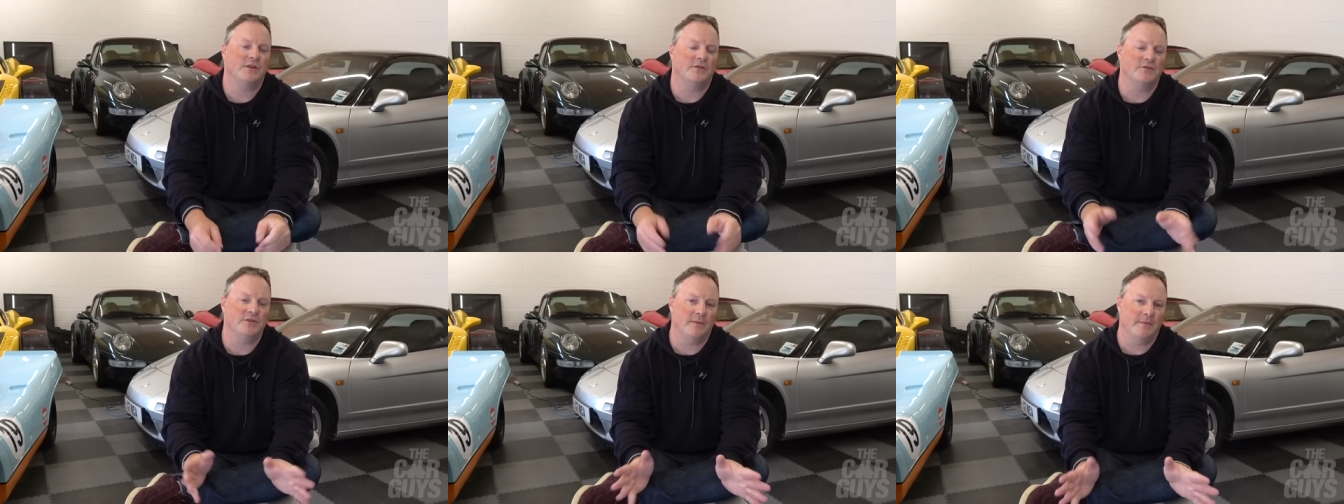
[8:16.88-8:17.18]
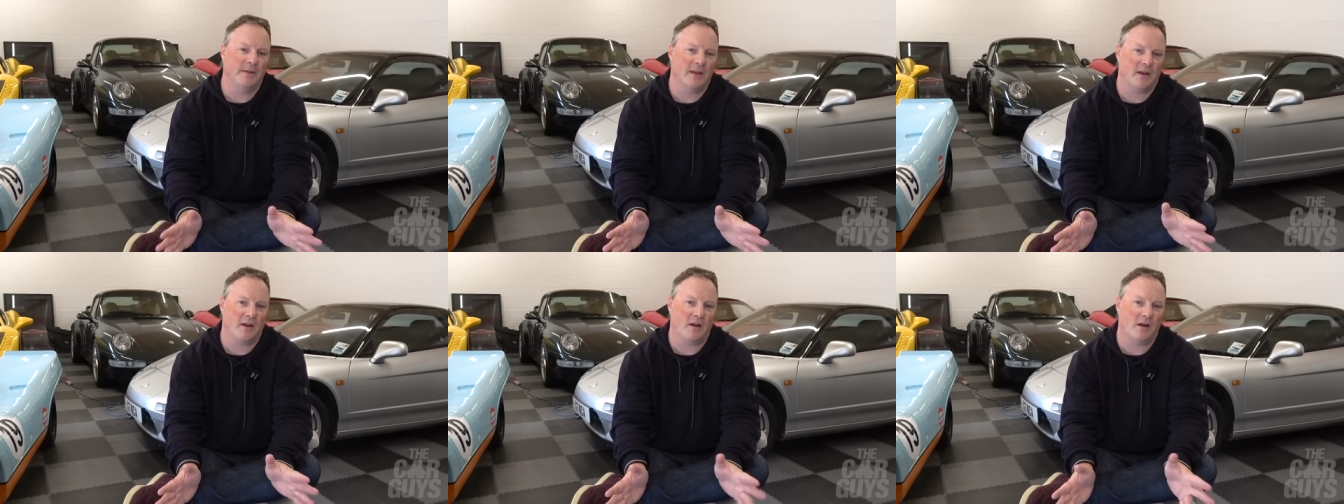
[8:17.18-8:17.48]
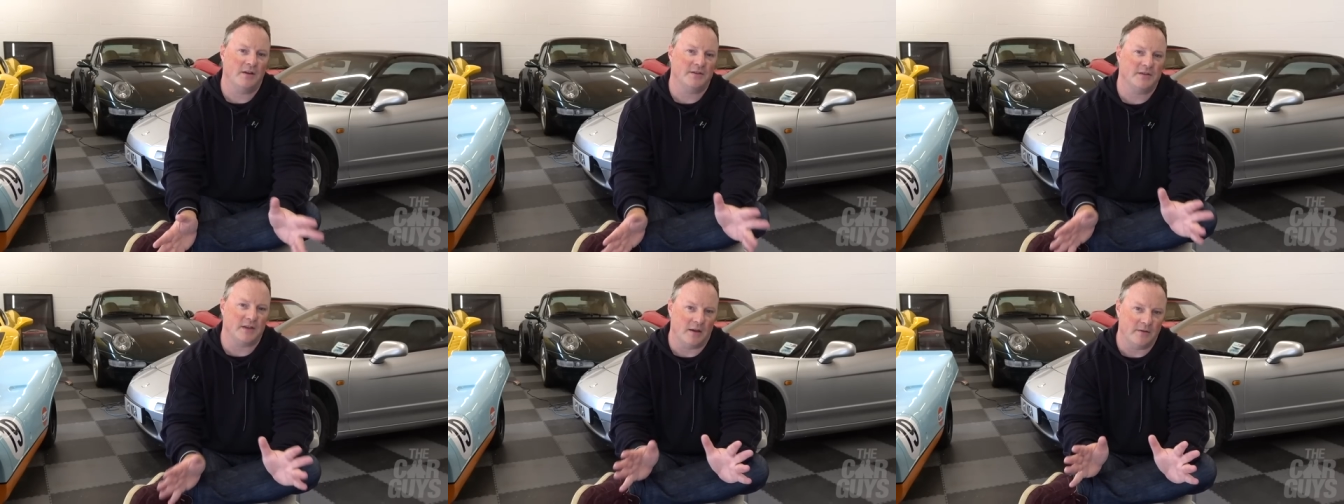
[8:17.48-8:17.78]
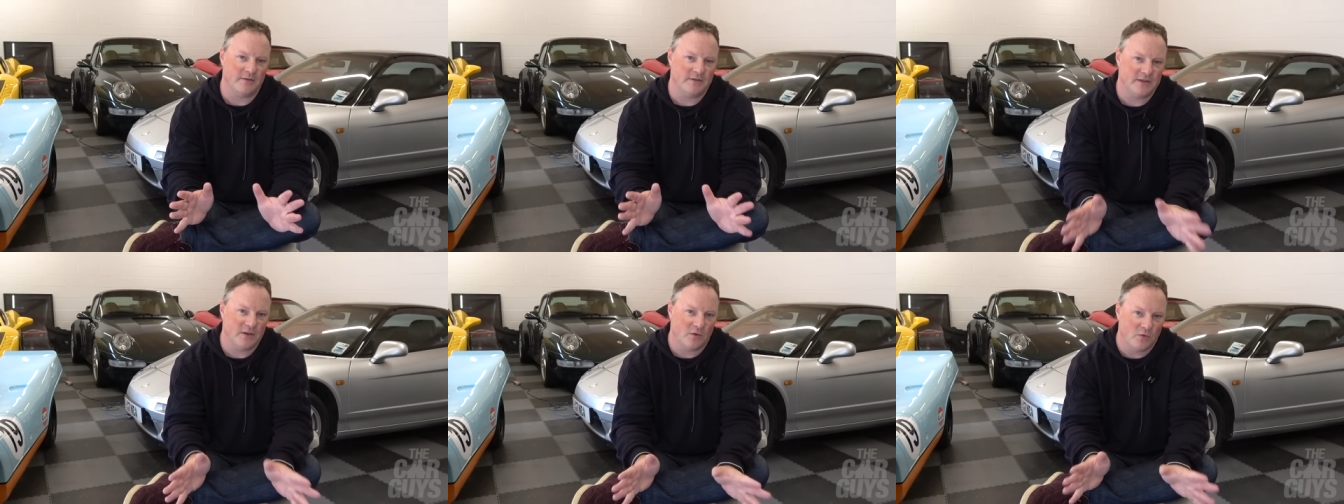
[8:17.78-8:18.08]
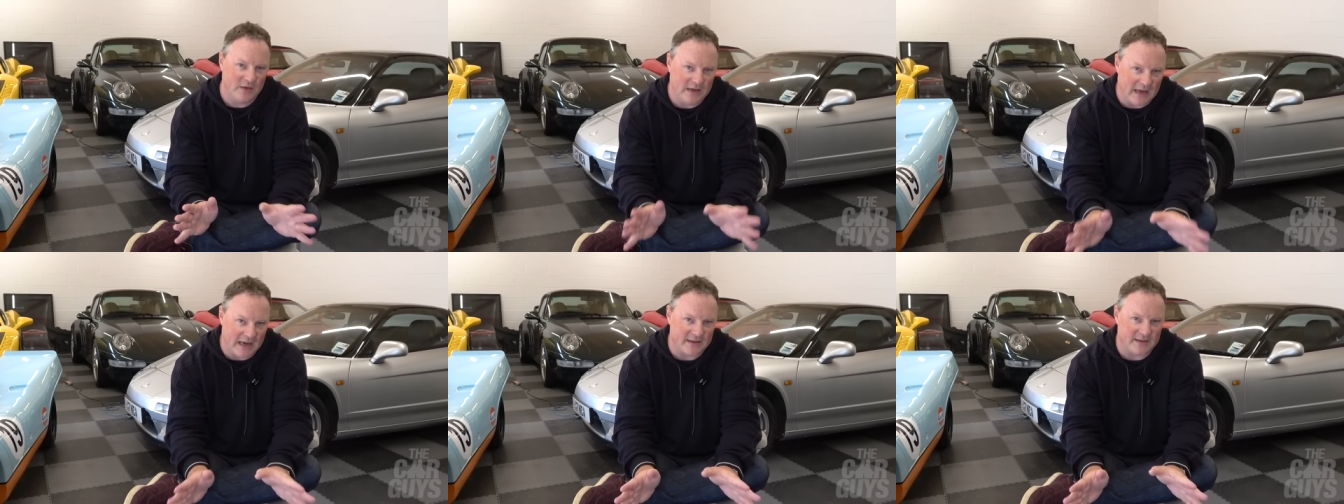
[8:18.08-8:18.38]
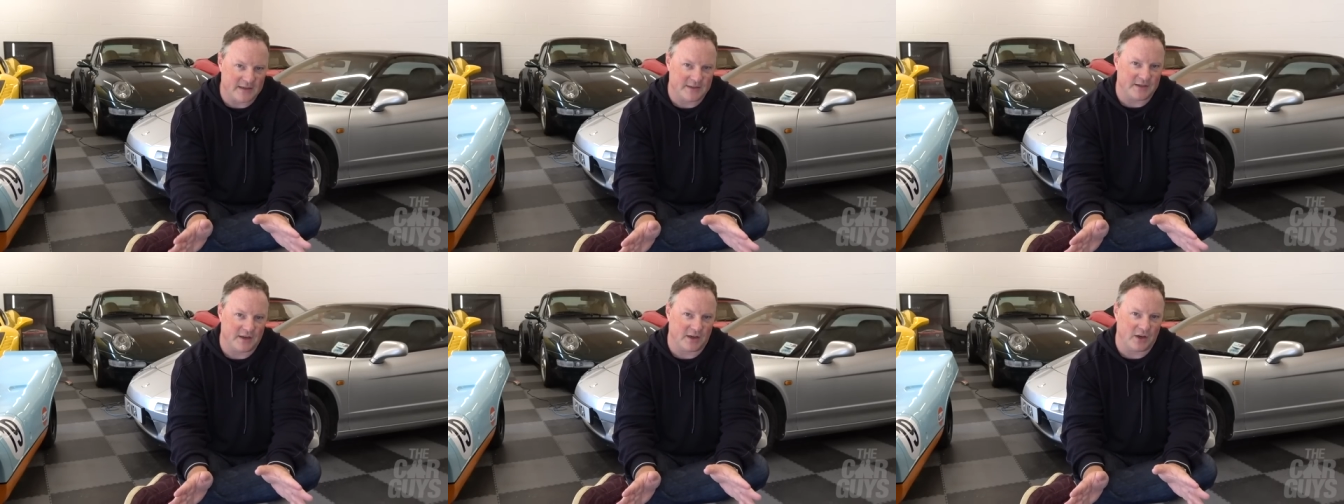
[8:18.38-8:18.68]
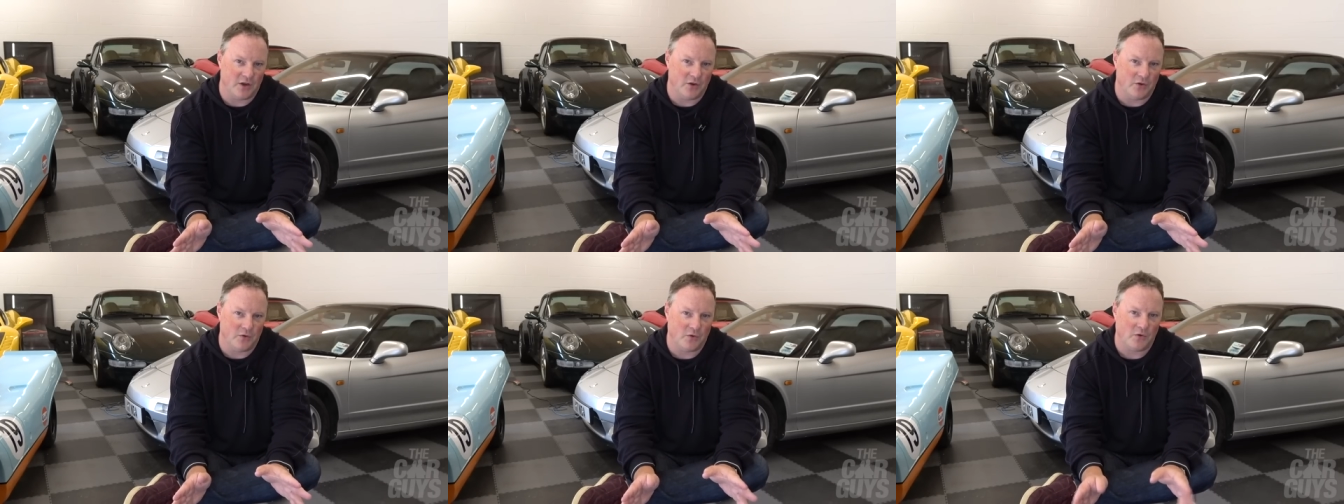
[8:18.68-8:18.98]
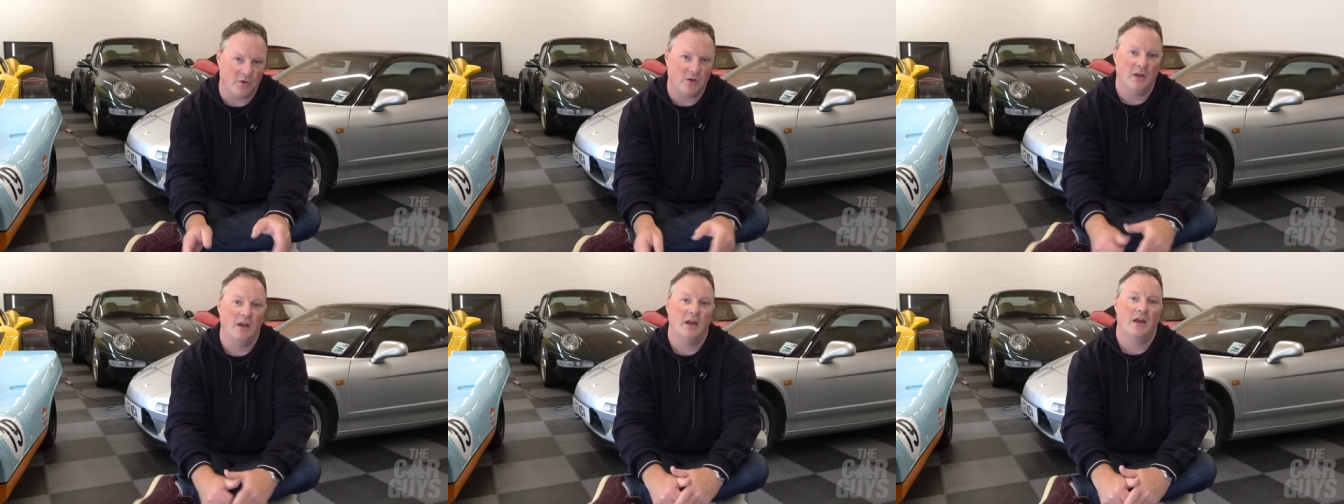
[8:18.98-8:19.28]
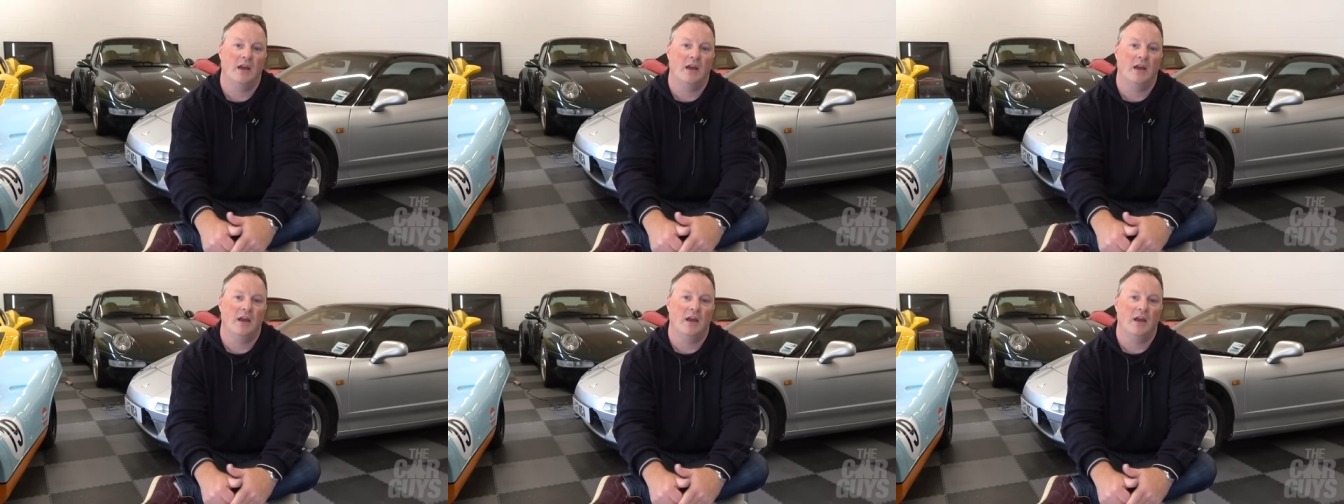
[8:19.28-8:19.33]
So some of the cars I've still yet to secure: